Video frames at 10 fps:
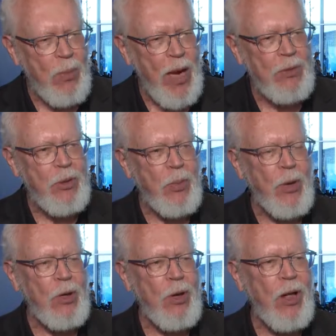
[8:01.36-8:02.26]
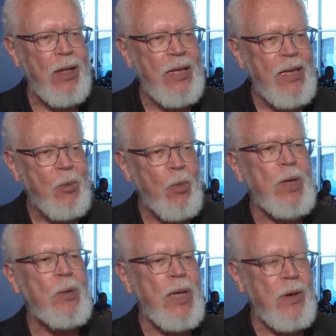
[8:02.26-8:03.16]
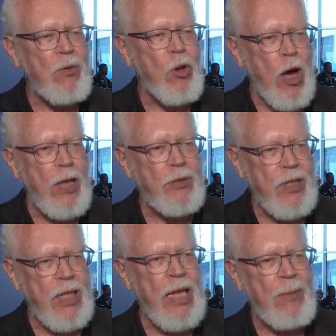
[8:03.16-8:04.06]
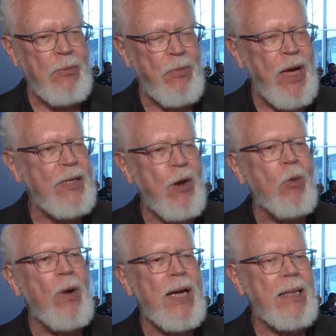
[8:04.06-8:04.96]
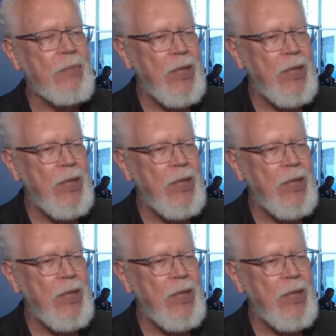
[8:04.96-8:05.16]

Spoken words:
Montreal Protocol, we would have lost the climate fight already.